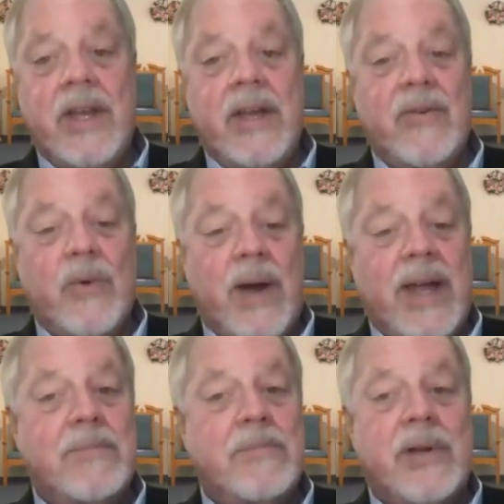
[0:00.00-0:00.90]
of
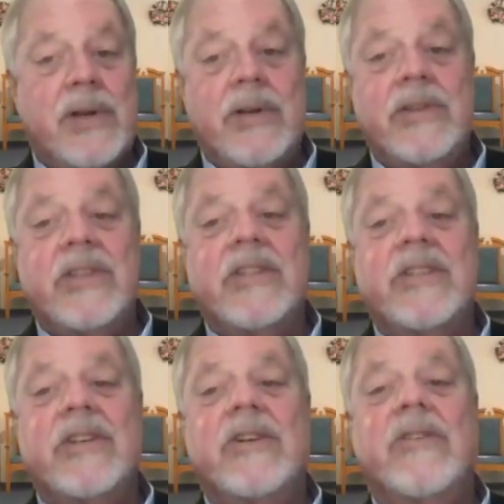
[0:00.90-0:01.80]
quiet birds in
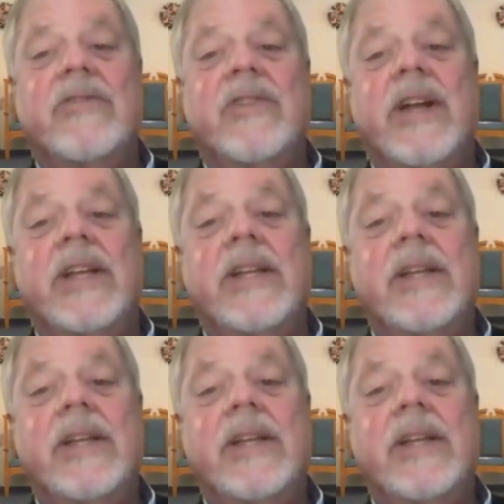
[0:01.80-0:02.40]
circle flight.